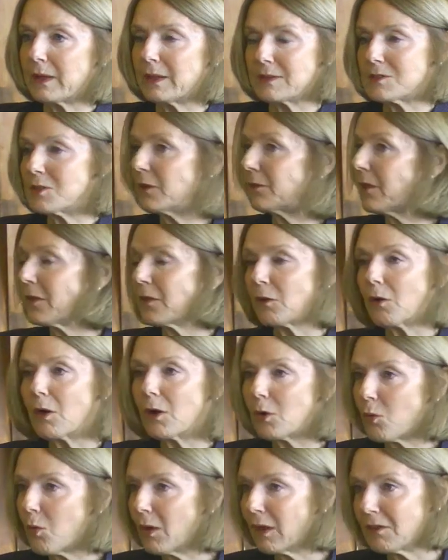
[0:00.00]
it's not that there
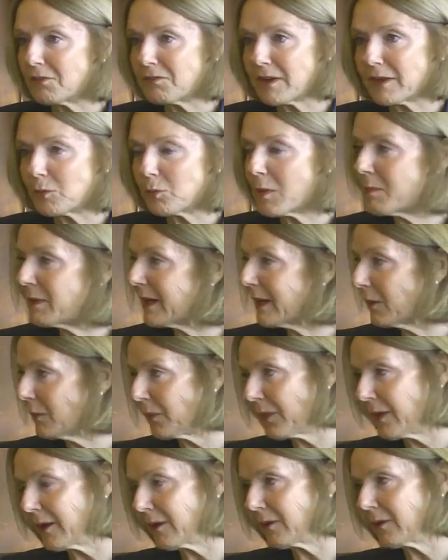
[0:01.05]
aren't qualified women
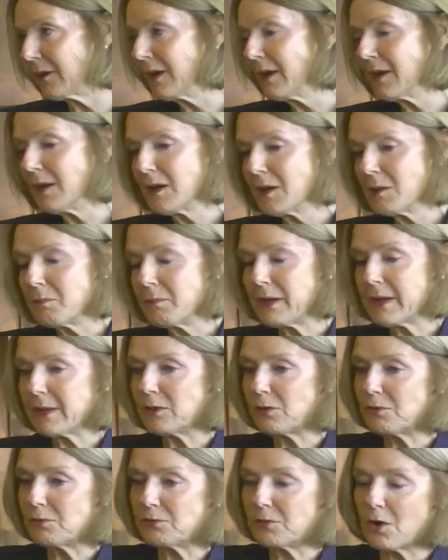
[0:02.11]
out there,
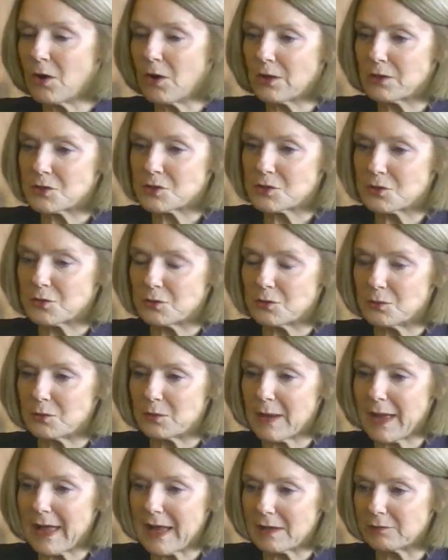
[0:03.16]
but you've got
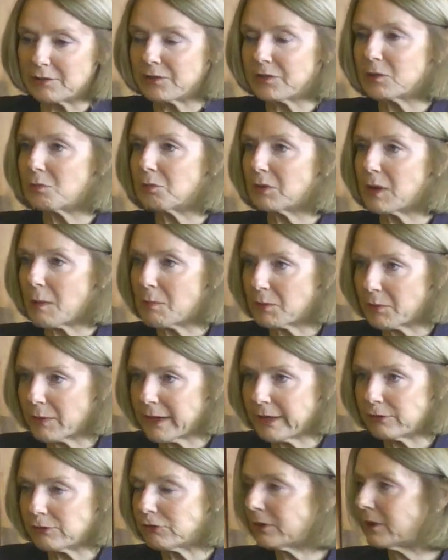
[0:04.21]
to have some
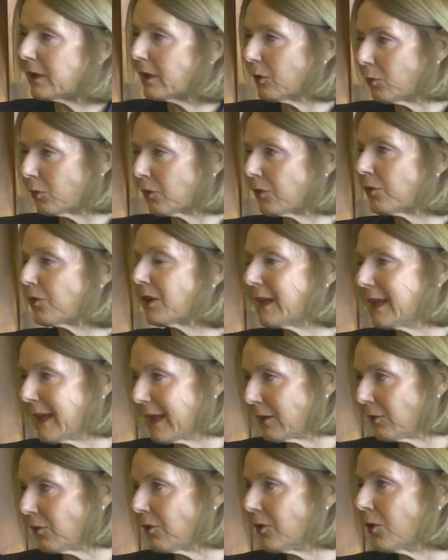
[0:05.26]
preparation in order to
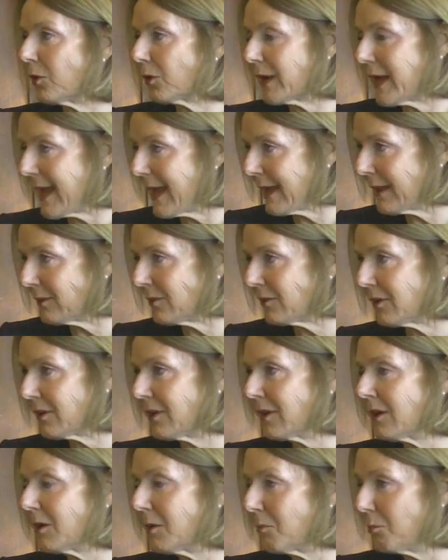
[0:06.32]
get to your end
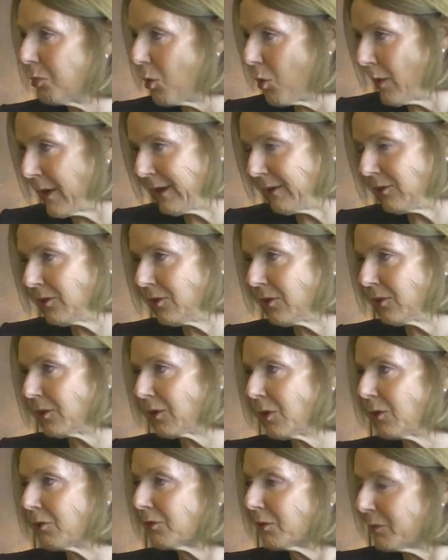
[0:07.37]
point. You don't
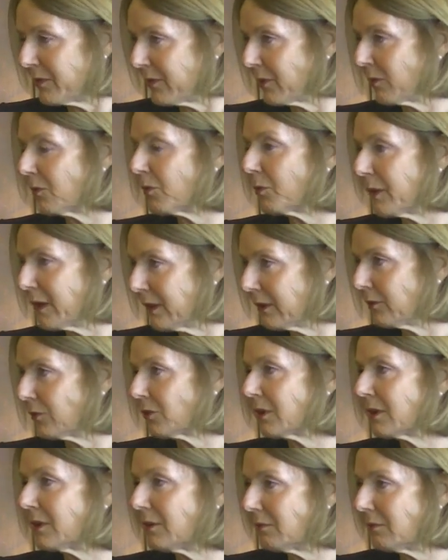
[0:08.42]
go from zero to 100